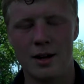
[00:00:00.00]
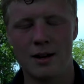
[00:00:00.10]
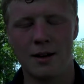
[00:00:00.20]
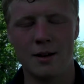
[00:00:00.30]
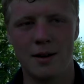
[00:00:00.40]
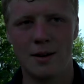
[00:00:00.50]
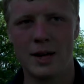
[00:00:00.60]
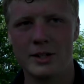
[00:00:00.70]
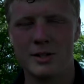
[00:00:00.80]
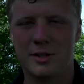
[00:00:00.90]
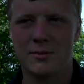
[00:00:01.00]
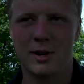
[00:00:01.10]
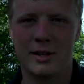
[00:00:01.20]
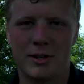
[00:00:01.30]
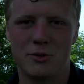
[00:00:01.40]
I
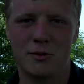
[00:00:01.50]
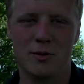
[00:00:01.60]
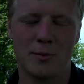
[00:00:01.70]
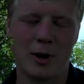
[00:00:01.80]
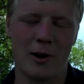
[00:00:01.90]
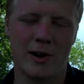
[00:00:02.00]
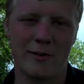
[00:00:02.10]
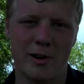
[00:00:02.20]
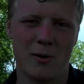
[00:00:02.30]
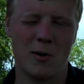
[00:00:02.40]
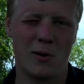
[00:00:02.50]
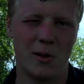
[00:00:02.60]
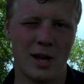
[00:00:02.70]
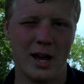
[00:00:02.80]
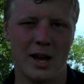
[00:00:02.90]
just wanted to shoot for par in every
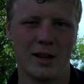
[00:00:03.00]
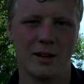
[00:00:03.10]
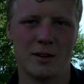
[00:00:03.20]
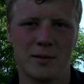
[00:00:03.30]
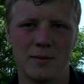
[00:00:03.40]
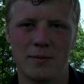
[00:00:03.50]
hole, and